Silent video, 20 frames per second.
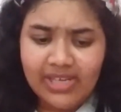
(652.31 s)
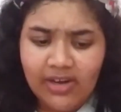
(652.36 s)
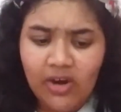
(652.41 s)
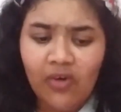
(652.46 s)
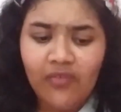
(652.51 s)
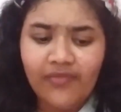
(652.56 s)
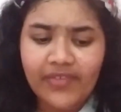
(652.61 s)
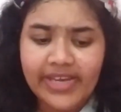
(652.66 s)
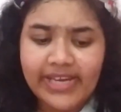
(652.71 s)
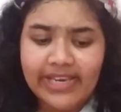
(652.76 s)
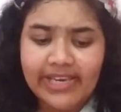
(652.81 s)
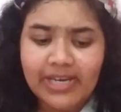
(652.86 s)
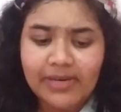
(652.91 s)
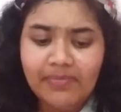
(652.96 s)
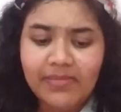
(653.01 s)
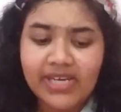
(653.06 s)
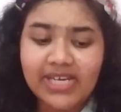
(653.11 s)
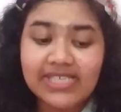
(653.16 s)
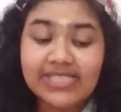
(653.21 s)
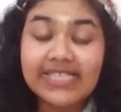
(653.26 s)
of
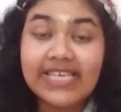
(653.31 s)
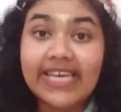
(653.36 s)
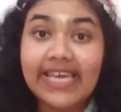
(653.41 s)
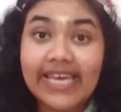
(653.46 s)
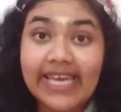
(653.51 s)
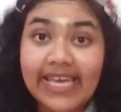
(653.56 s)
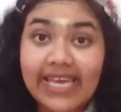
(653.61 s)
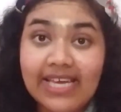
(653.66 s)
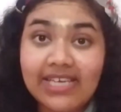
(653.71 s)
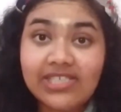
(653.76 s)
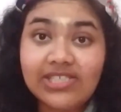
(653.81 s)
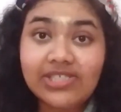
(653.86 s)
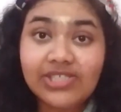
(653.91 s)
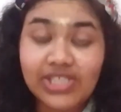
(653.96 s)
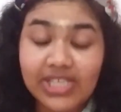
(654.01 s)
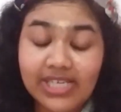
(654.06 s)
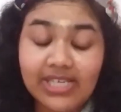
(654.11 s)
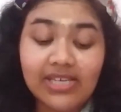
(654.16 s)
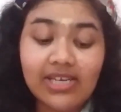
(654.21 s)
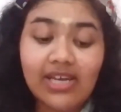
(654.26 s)
England because
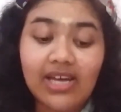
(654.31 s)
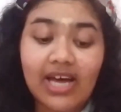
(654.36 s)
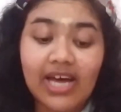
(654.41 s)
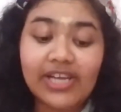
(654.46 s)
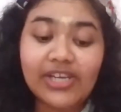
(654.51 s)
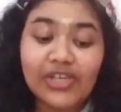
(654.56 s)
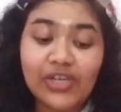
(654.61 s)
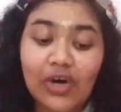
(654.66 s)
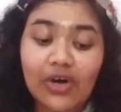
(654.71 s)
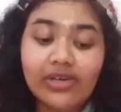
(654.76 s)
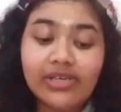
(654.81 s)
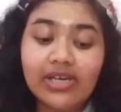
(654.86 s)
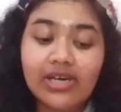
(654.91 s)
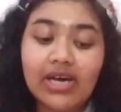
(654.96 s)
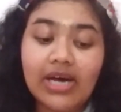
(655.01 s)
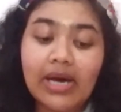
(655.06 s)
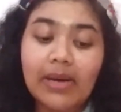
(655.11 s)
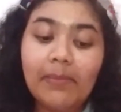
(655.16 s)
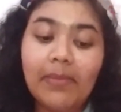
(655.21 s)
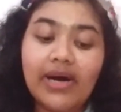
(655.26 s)
she had not
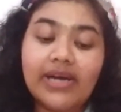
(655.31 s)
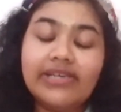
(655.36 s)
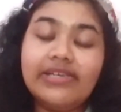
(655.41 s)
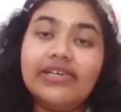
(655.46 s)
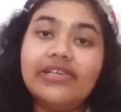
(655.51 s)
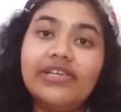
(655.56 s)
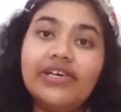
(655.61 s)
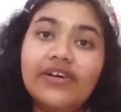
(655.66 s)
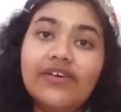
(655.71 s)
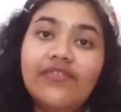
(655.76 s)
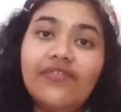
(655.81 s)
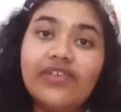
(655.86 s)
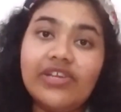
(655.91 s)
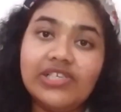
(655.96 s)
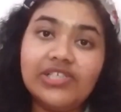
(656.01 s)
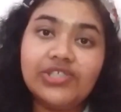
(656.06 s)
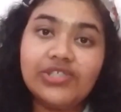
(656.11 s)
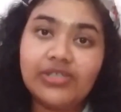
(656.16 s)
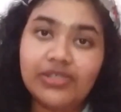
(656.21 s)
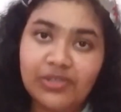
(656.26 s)
abandoned her
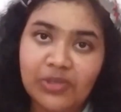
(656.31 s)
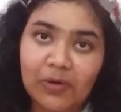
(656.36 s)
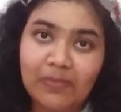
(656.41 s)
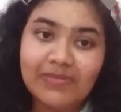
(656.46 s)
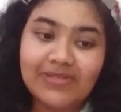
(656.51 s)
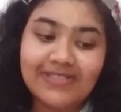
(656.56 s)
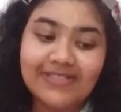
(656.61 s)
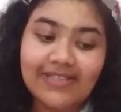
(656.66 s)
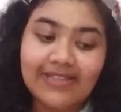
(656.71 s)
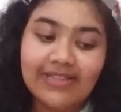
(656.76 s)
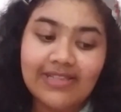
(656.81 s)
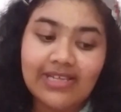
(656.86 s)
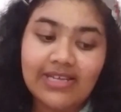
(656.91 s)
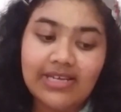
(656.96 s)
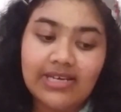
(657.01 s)
French domicile.